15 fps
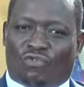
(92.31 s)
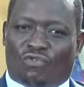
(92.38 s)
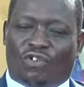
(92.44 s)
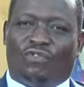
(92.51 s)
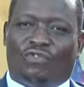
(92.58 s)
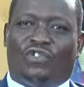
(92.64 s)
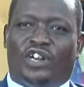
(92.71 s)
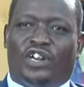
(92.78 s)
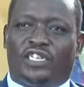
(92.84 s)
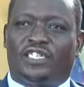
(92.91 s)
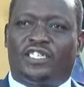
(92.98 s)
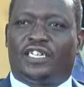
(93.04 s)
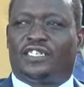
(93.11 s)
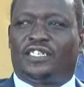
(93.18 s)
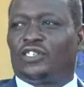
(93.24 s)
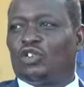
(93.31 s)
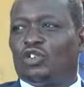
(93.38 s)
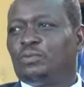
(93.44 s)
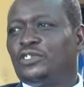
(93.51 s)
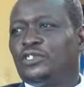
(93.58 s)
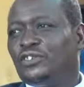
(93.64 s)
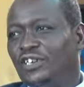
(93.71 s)
finish as a top
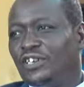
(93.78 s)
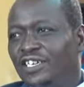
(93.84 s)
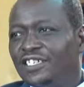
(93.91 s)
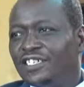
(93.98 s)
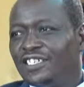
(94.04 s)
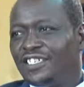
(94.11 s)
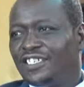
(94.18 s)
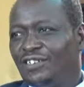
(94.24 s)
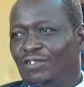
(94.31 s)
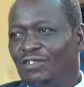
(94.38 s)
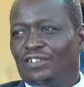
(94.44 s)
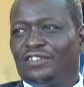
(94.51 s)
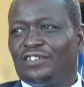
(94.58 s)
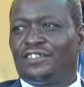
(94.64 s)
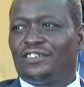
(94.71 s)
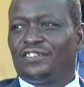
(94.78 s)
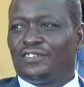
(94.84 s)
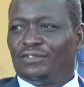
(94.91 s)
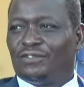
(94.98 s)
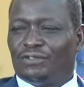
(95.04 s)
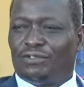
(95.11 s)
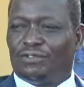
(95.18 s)
student
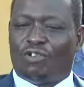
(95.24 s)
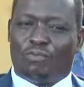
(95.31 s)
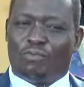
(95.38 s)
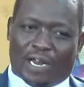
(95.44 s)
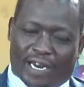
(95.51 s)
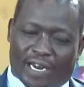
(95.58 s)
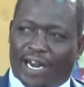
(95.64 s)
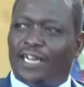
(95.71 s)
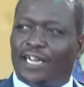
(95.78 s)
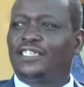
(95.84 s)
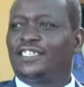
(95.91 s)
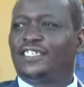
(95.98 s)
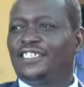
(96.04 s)
of my class